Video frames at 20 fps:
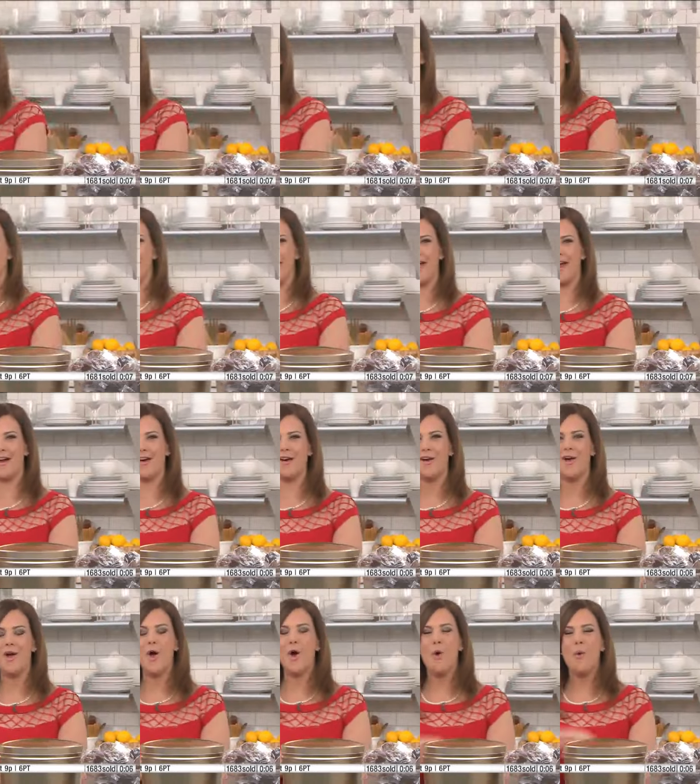over there.
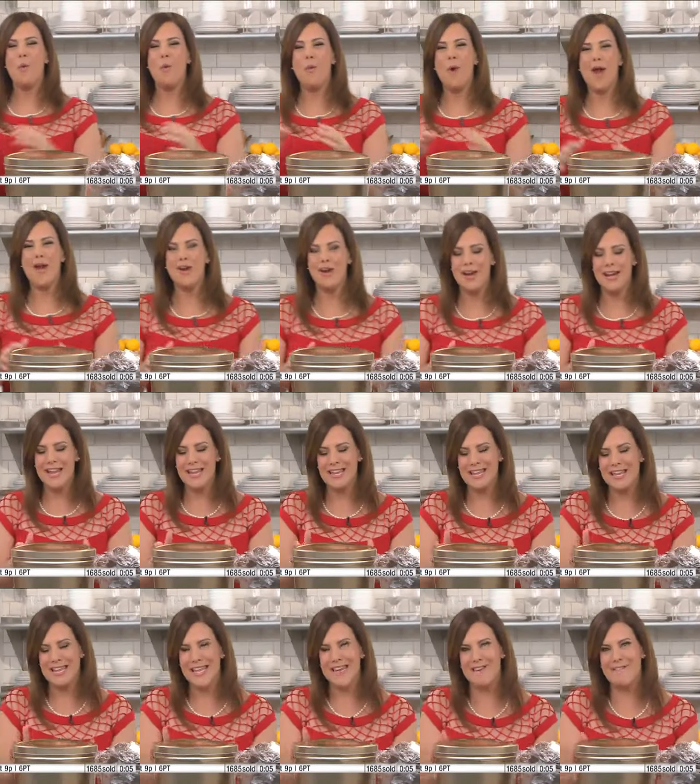We're gonna
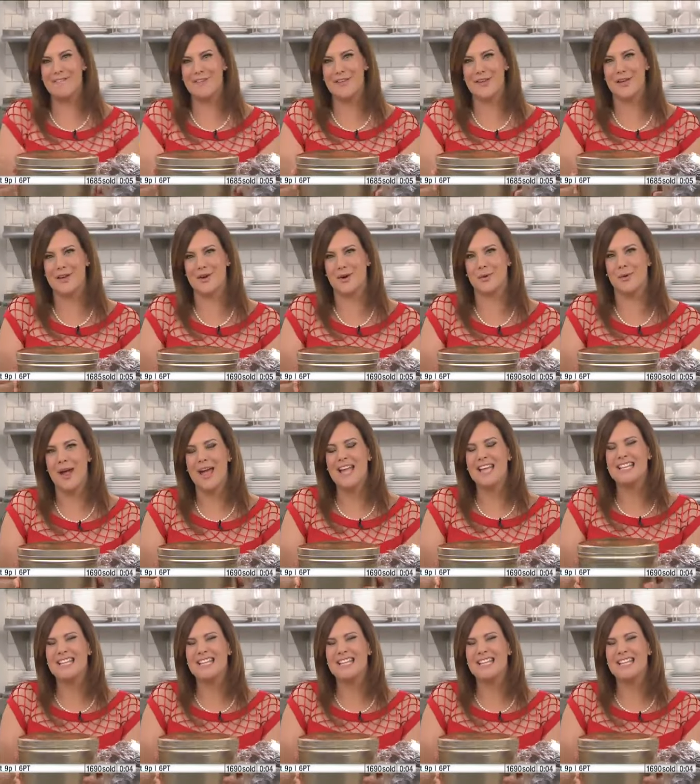give you